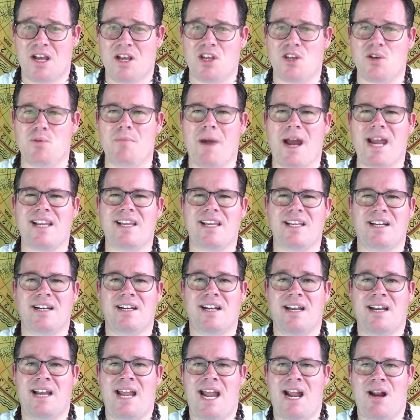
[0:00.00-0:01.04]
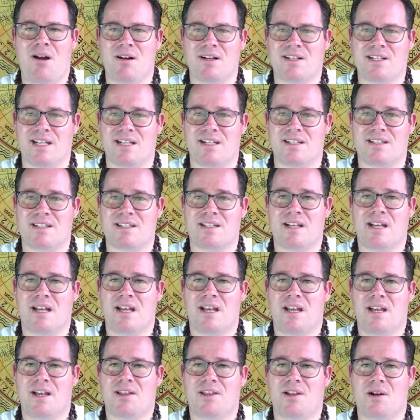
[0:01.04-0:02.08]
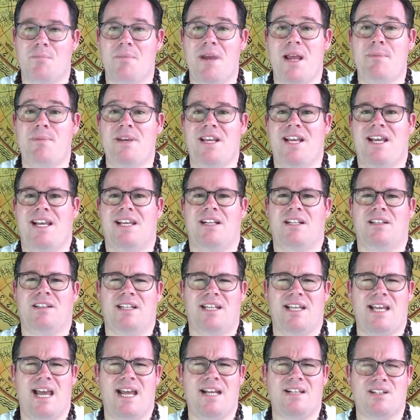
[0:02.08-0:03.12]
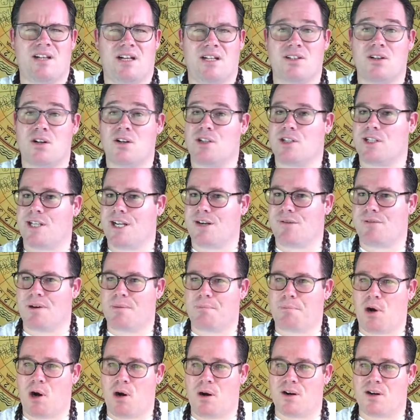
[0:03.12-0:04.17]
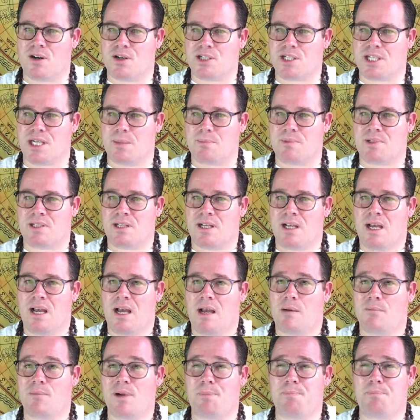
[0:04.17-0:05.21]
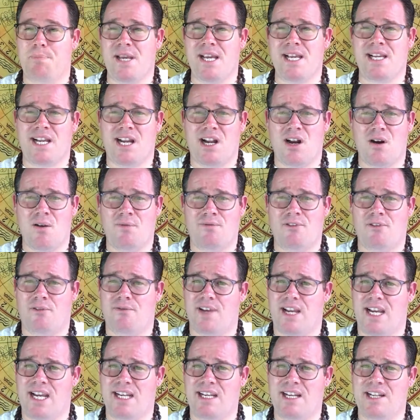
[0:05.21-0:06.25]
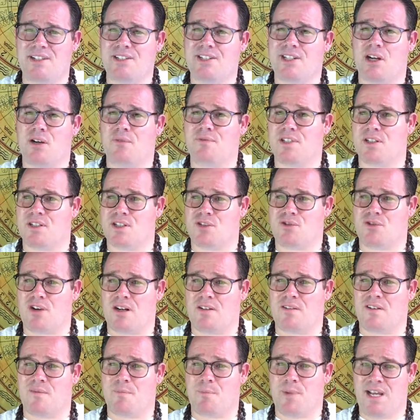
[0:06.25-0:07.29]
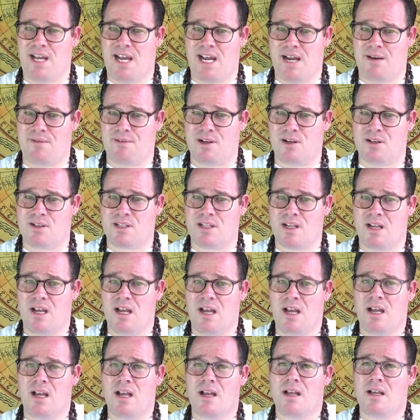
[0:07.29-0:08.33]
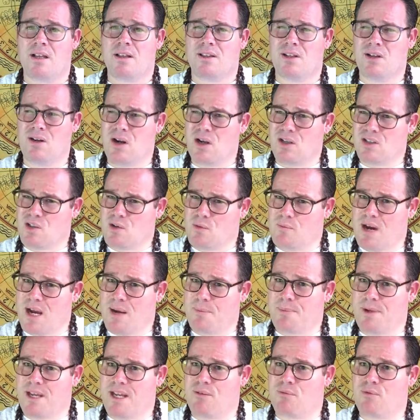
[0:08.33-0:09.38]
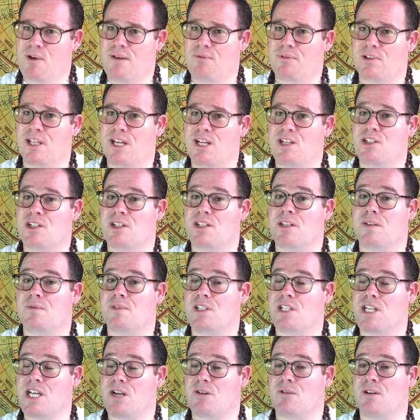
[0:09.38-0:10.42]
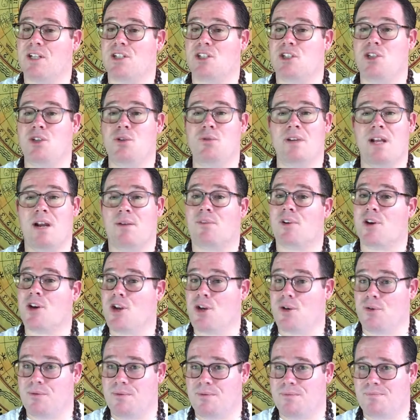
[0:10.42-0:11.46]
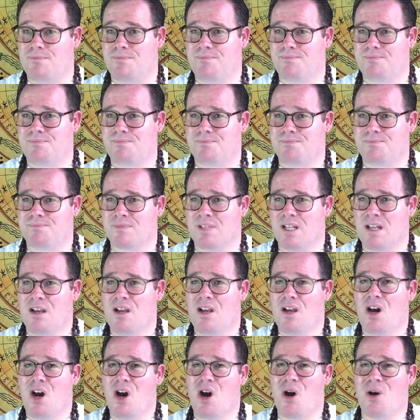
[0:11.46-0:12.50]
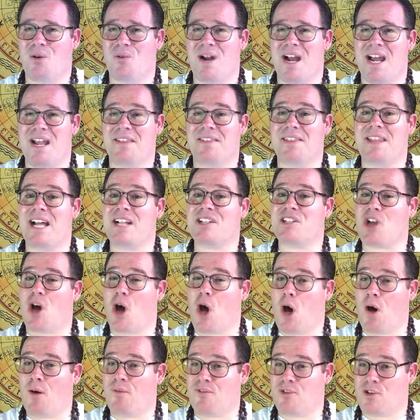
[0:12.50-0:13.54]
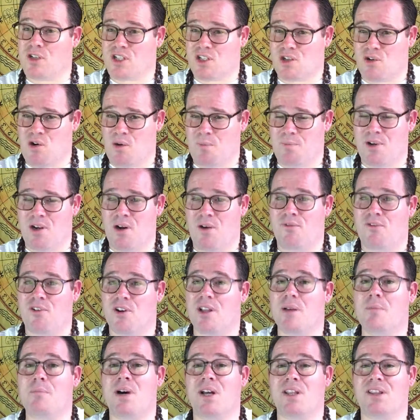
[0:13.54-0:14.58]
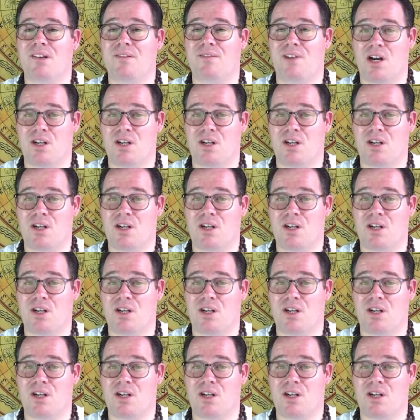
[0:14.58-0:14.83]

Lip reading: You might get an inheritance. There may be hidden liaisons or secret partnerships, but be careful of any self-destructive behaviors. There also might be revelations of secrets you never knew. All right, that's all for Scorpio for the month of